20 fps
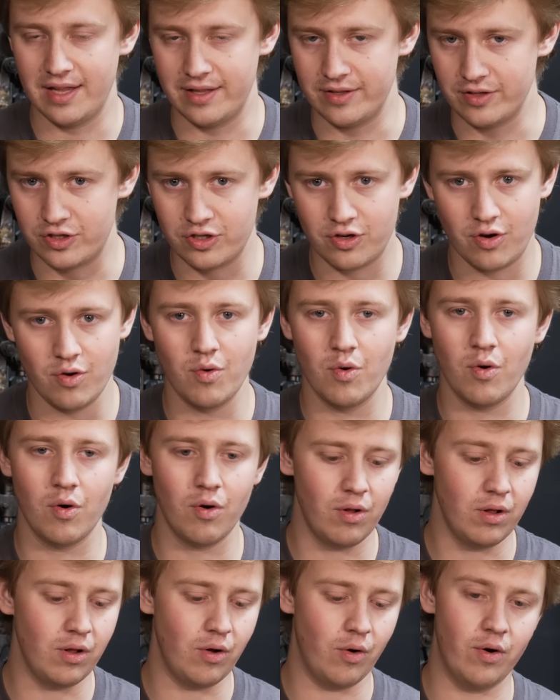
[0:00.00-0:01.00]
in
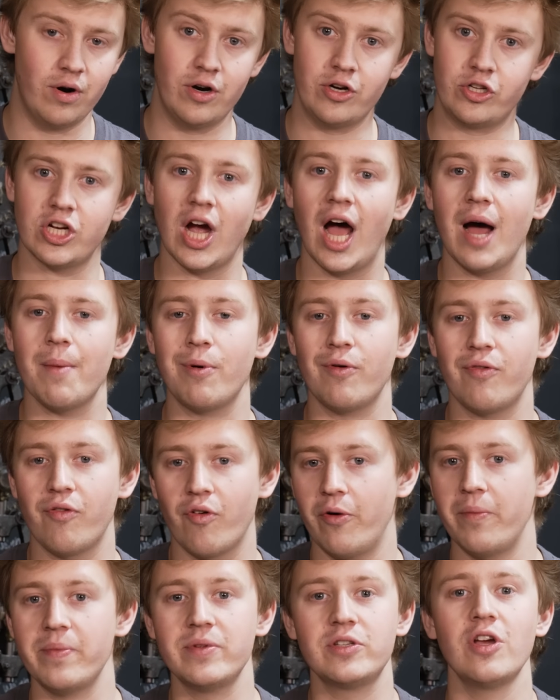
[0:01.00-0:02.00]
school or job
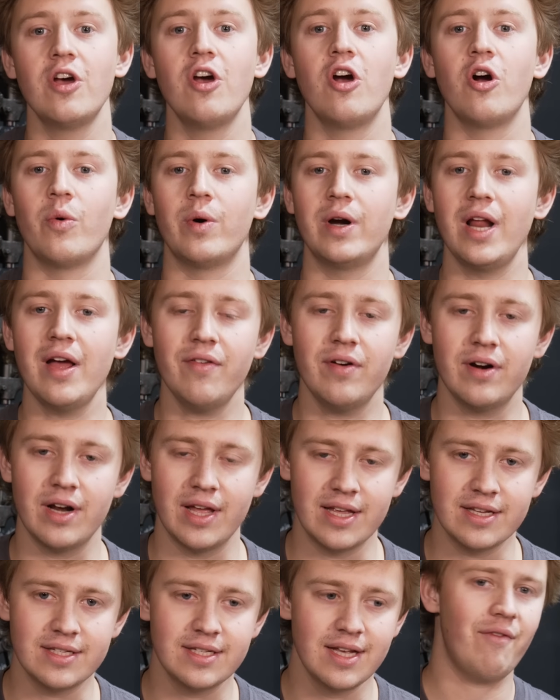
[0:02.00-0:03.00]
performance or whatever it
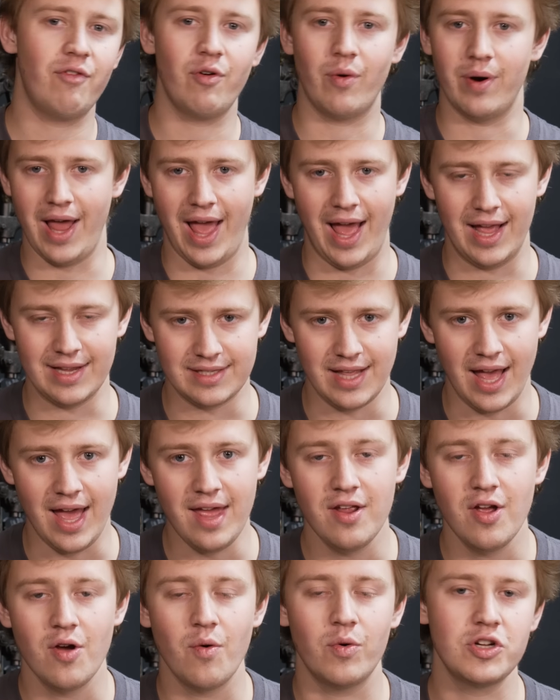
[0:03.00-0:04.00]
is. Everyone has
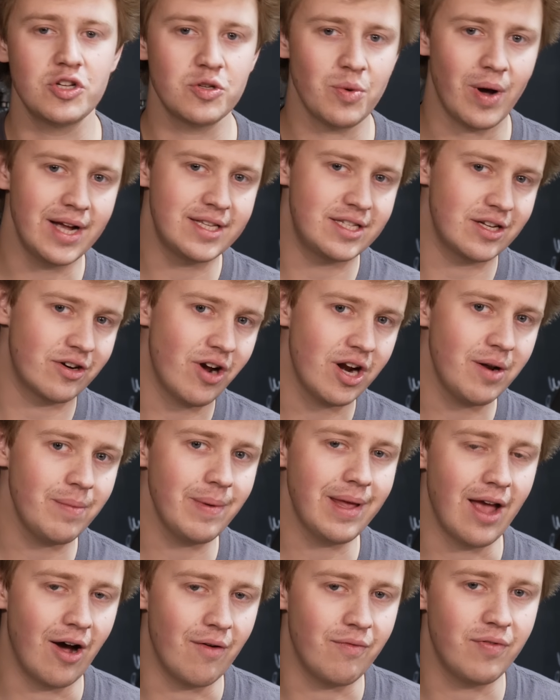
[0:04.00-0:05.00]
that, which is why it's
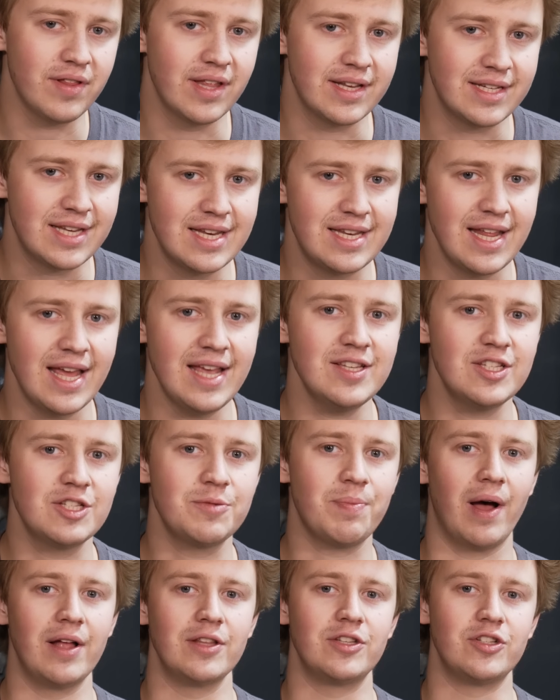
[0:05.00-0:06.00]
incredibly helpful that today's
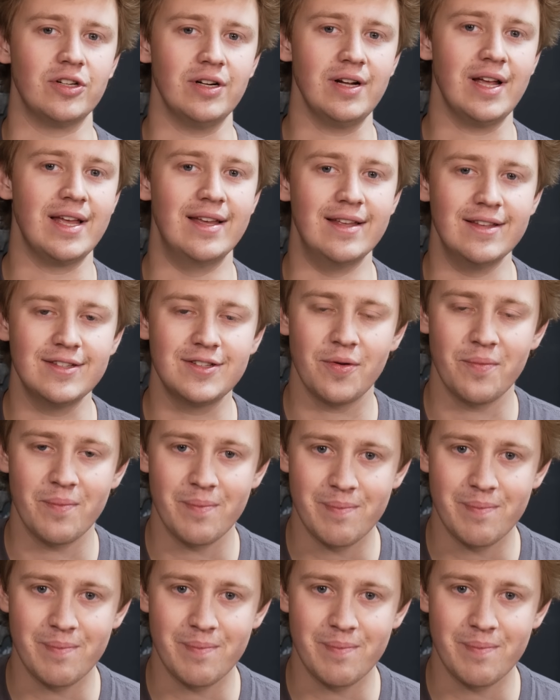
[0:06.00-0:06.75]
sponsor is